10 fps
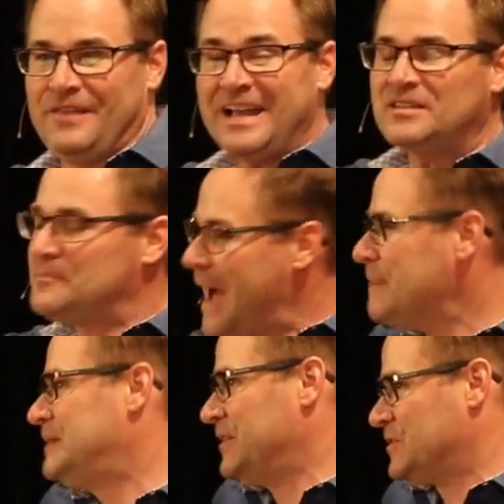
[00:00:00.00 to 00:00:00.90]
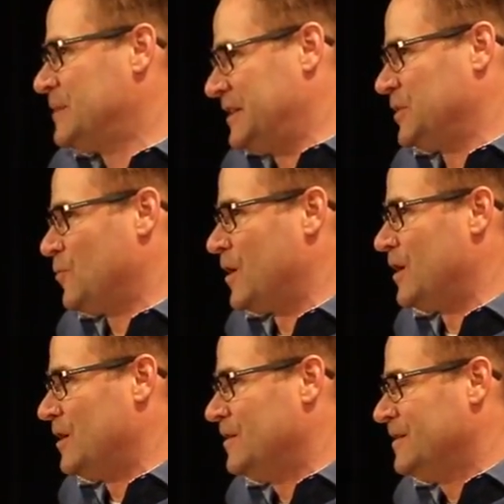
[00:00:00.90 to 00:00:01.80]
That's baptism, as it
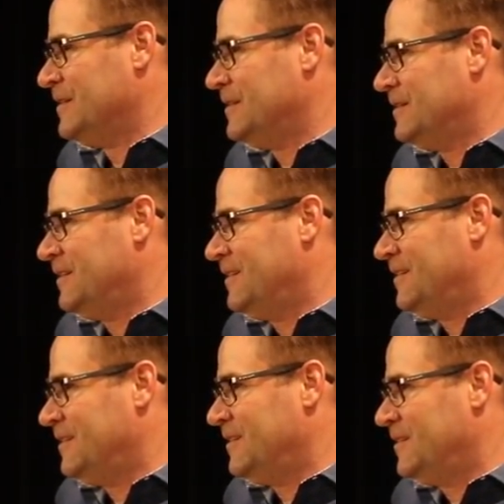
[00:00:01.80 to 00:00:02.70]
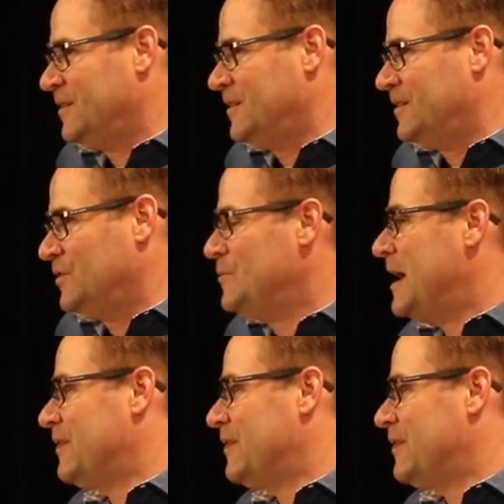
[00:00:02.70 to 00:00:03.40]
were. You